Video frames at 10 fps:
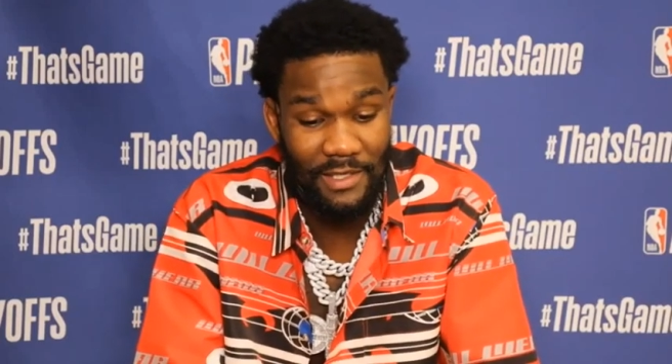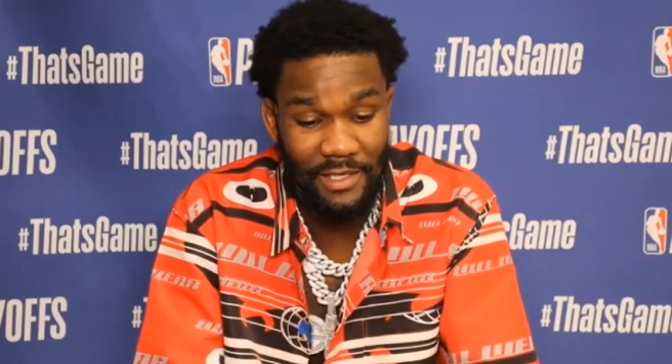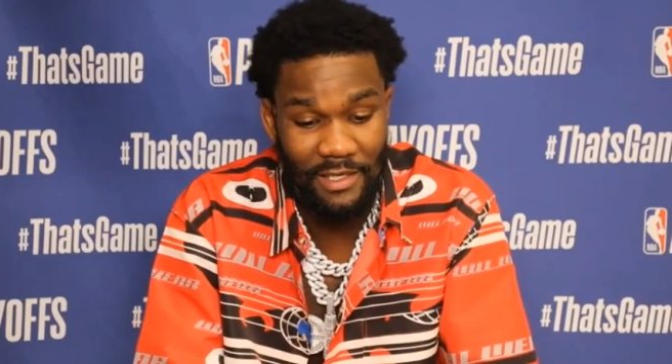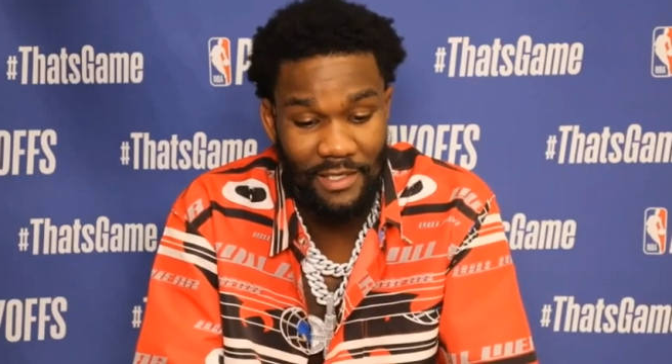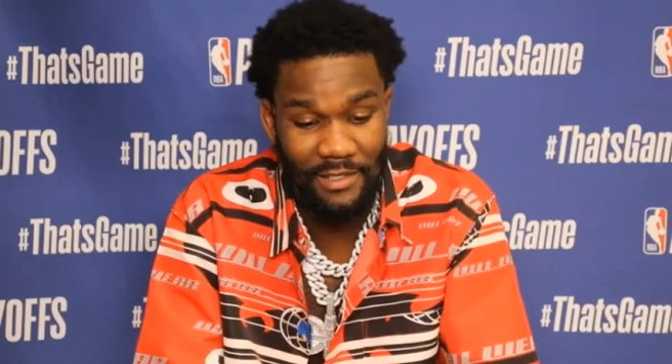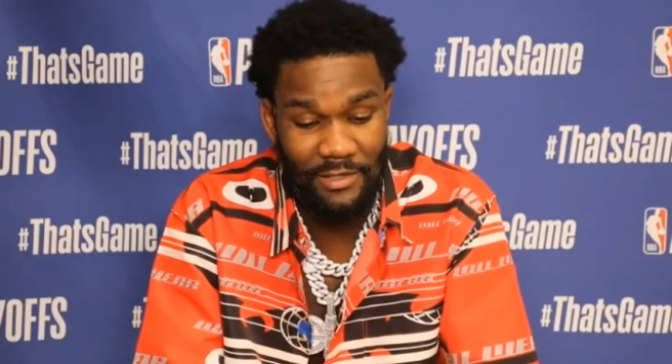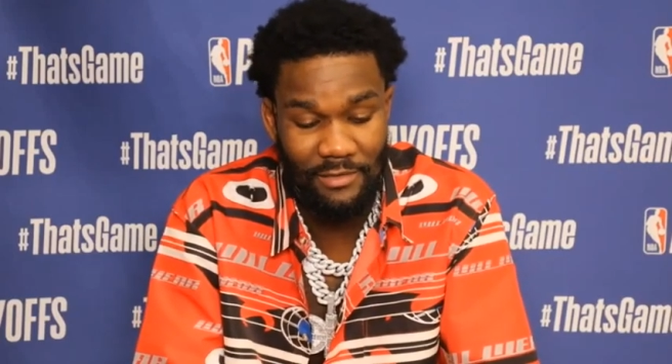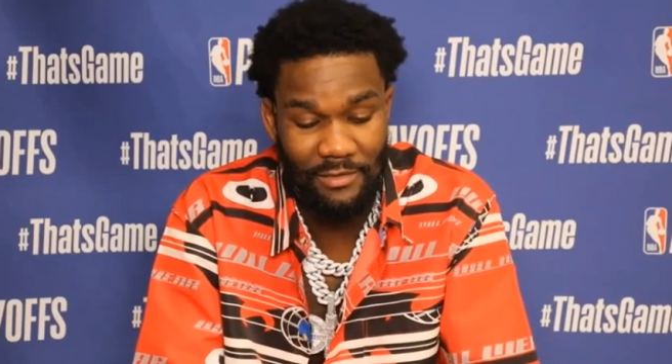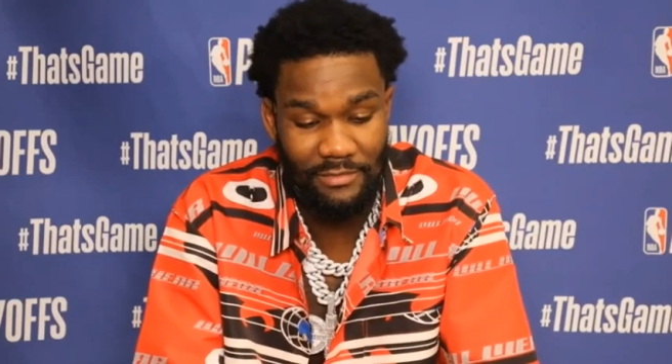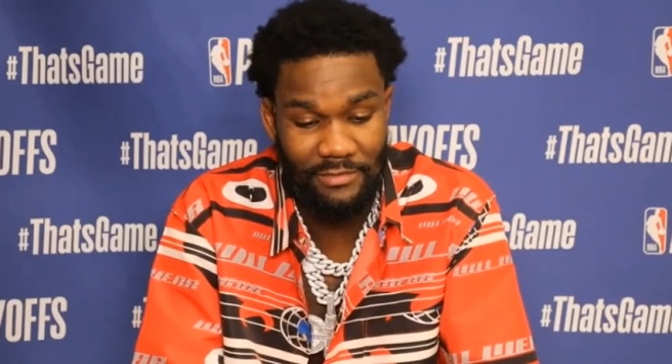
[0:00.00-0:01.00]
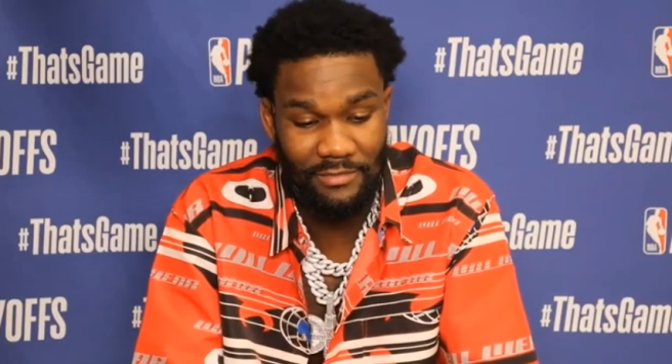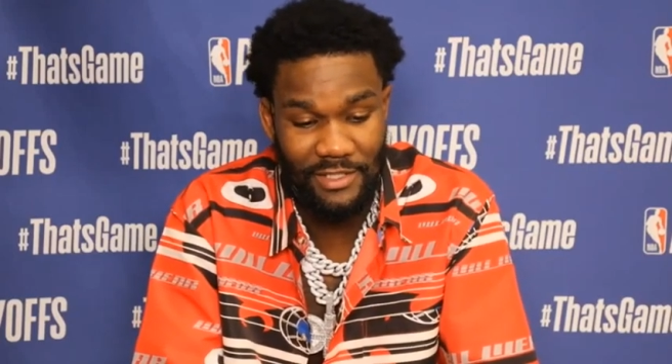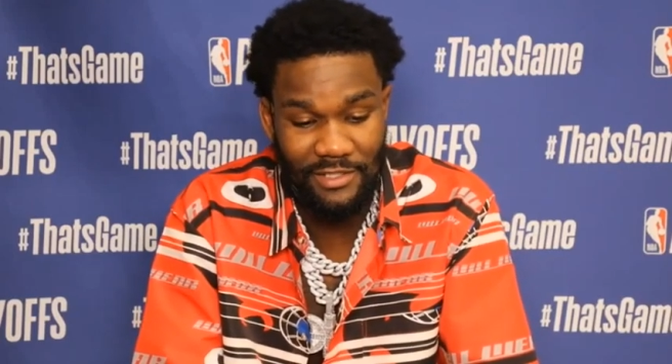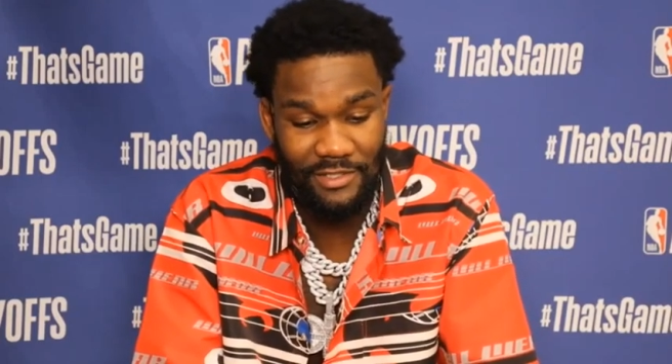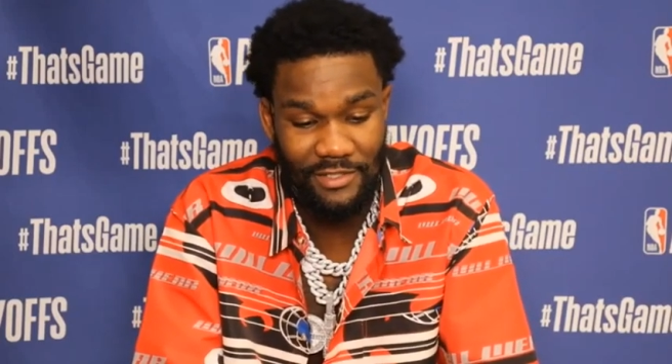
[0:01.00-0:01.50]
And you know,
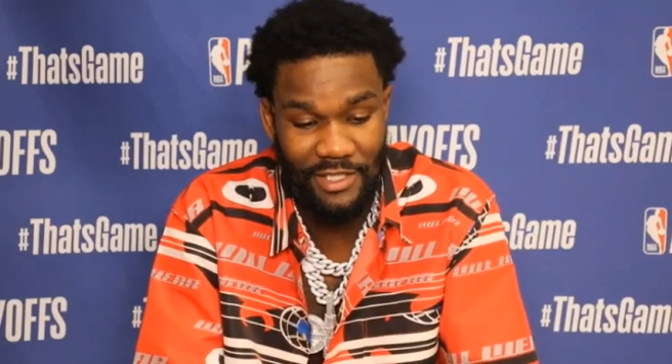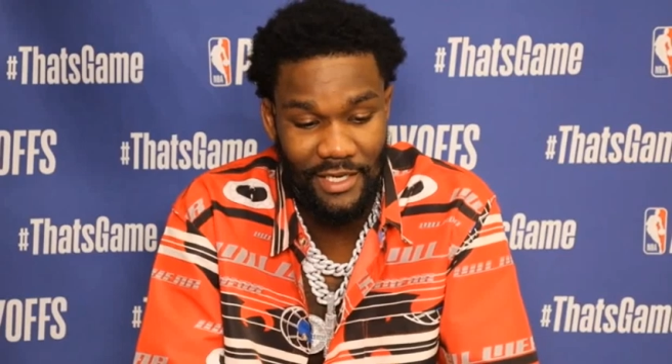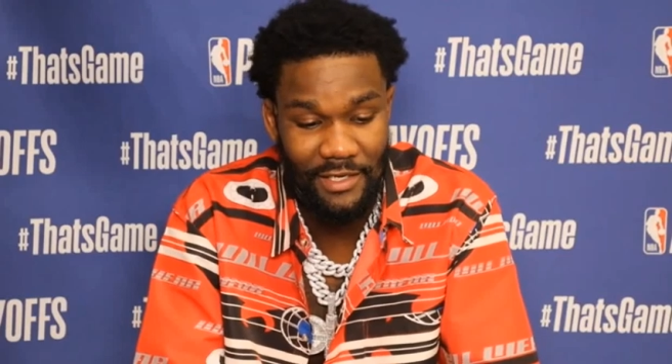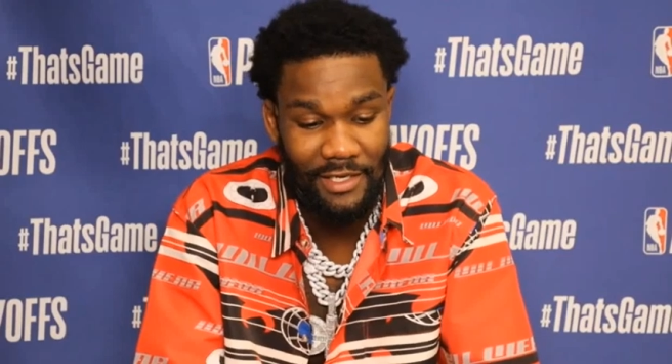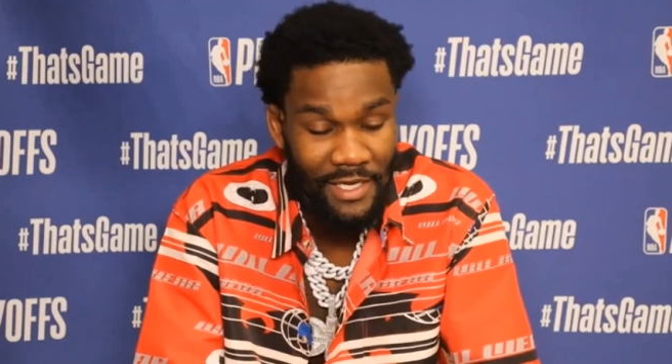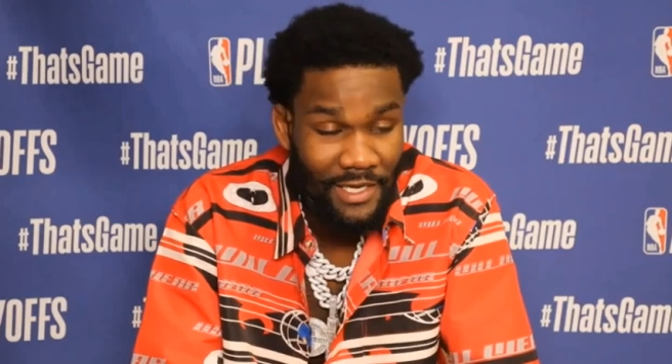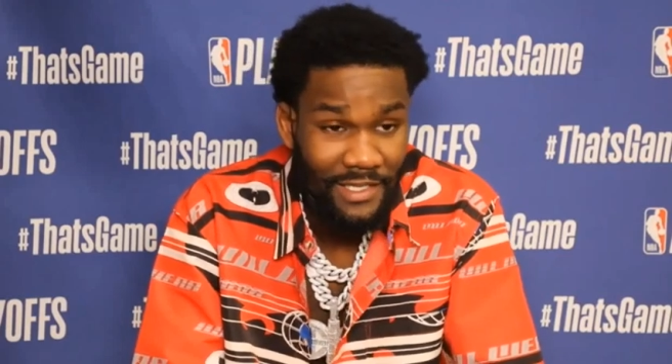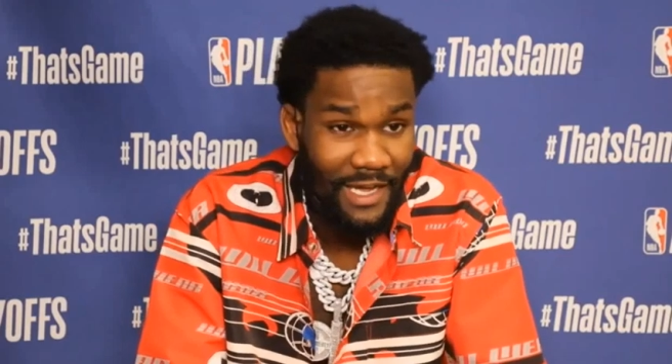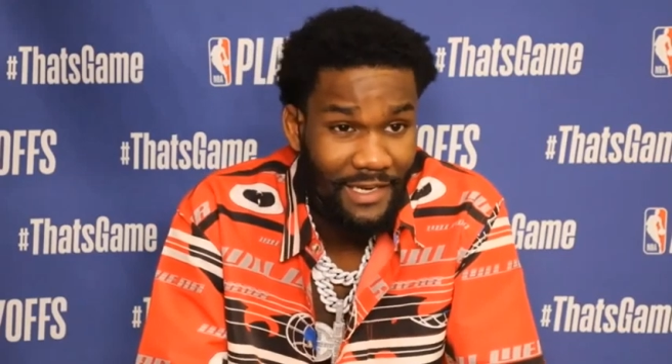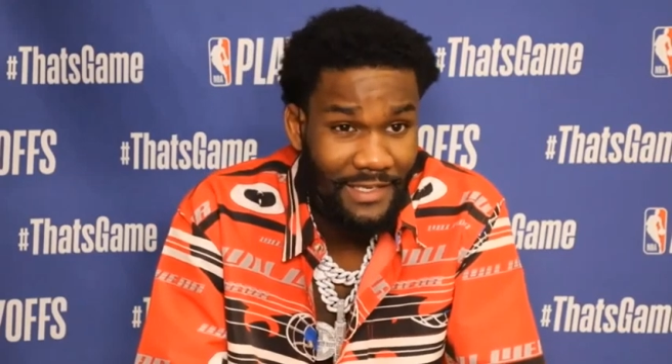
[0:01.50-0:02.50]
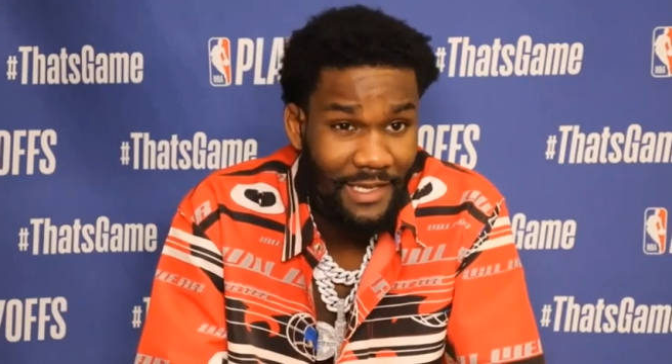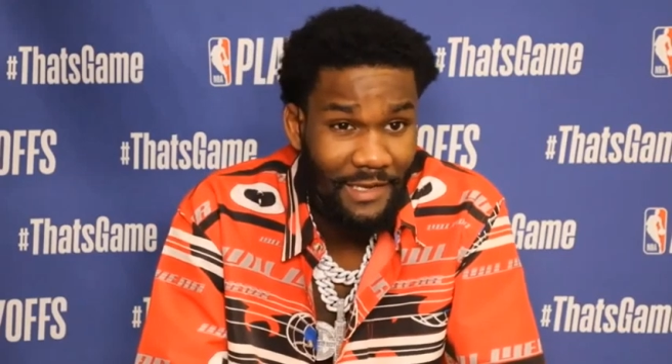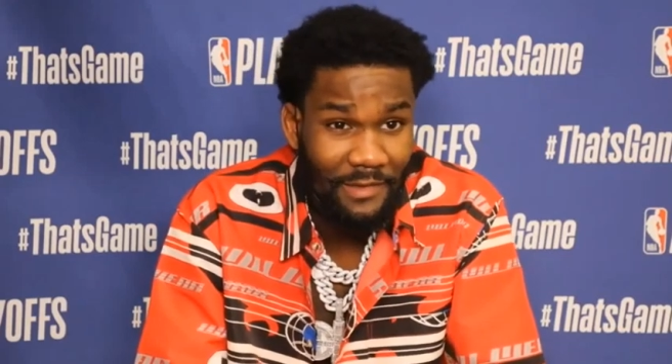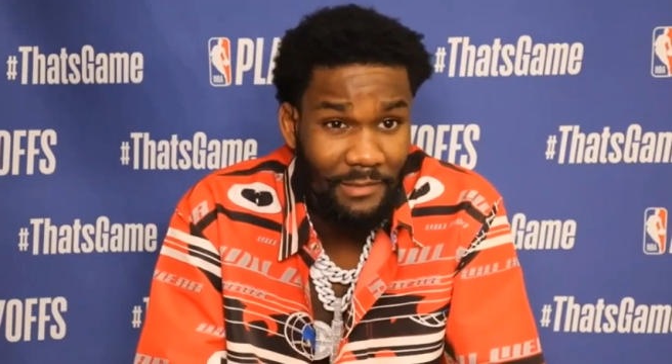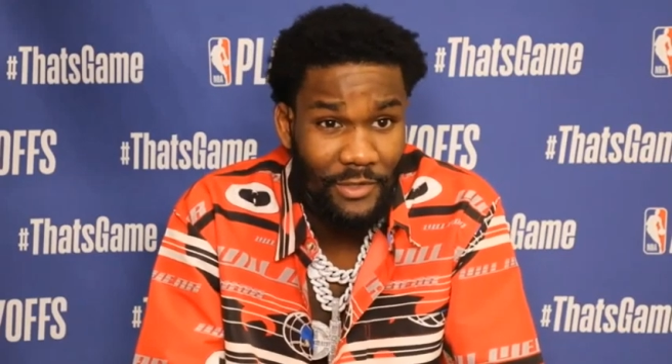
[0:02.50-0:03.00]
just Jae knocking down
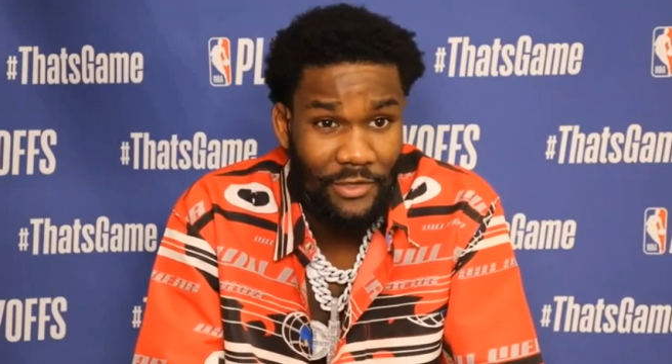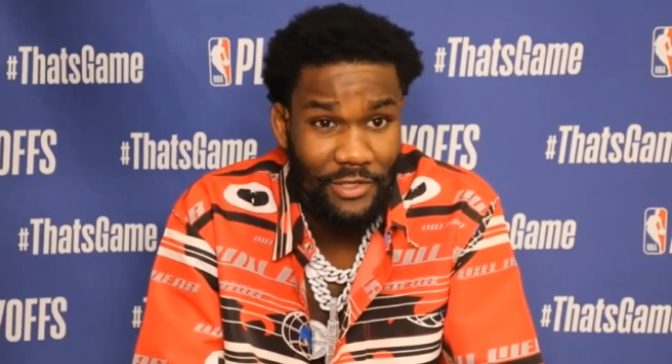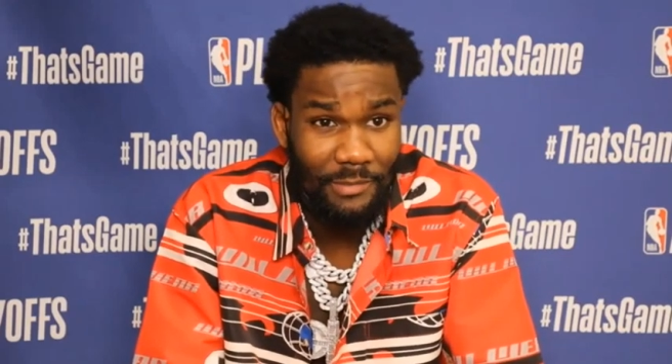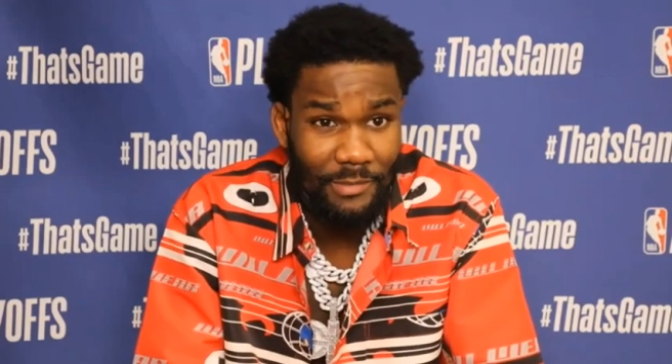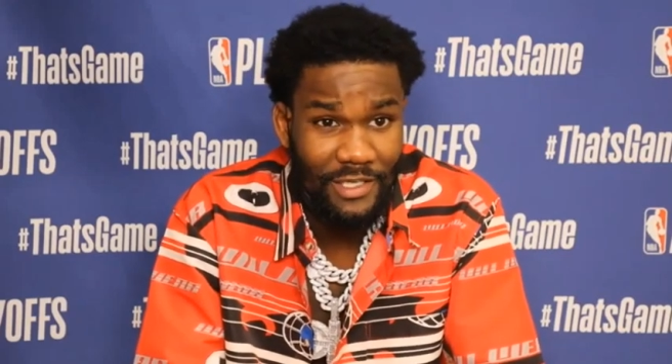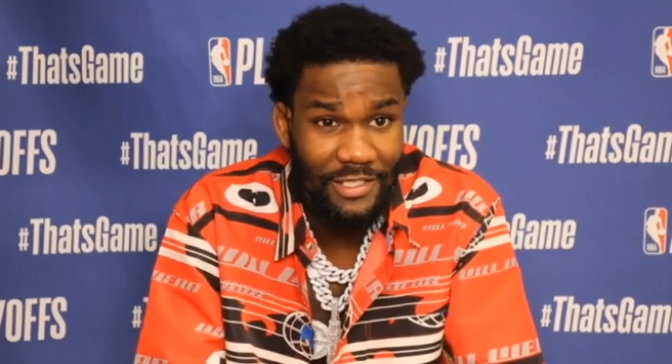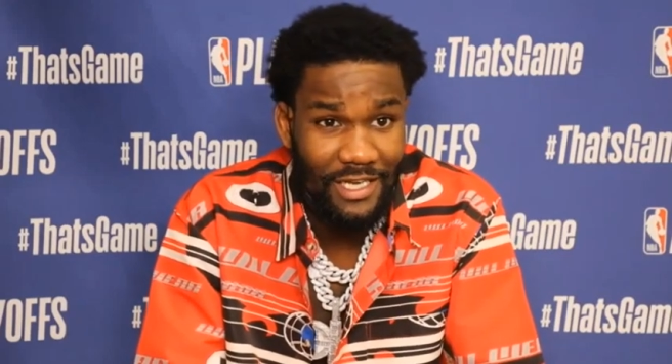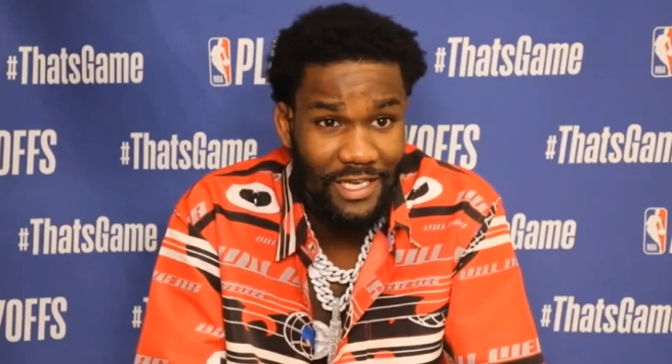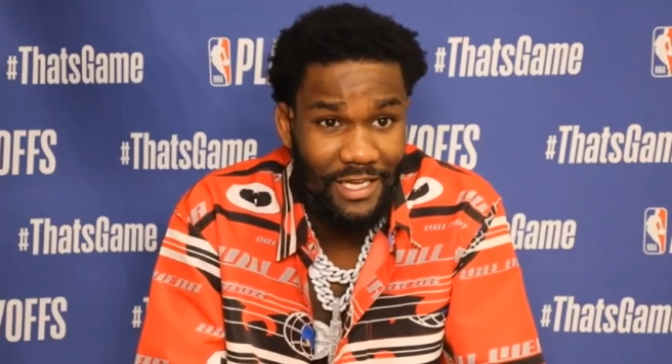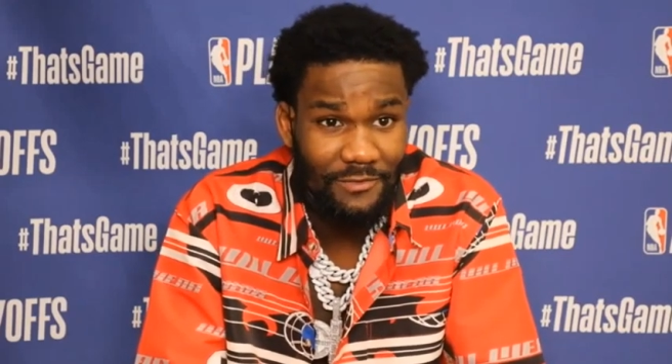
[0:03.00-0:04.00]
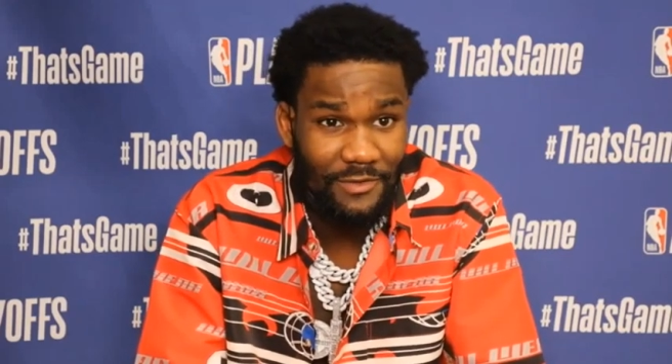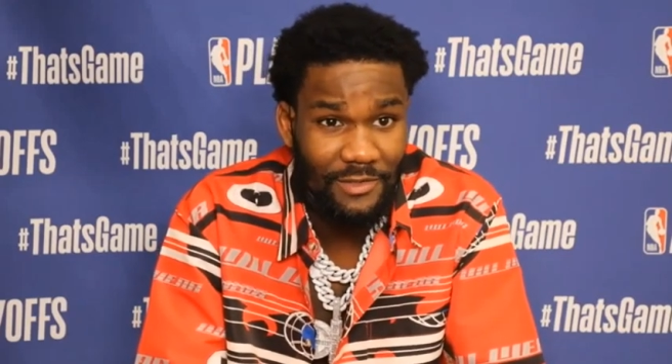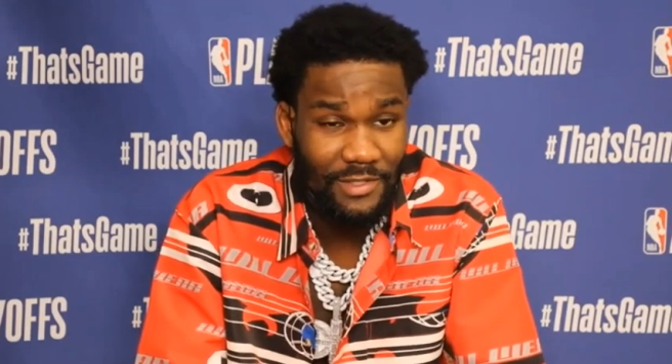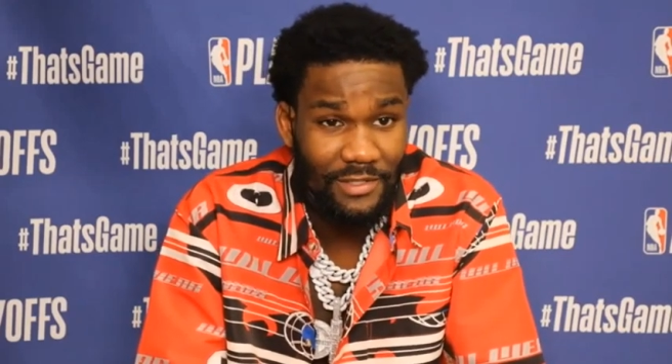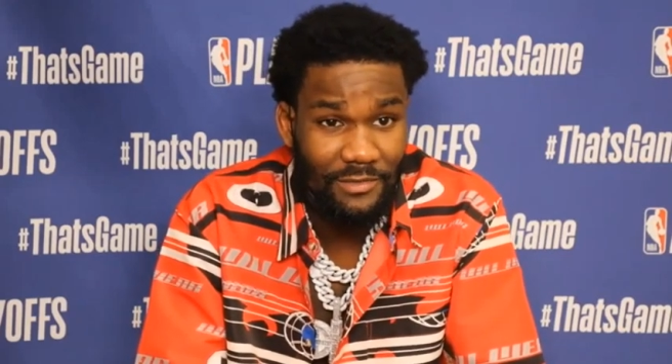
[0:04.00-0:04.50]
them early big shots for us was,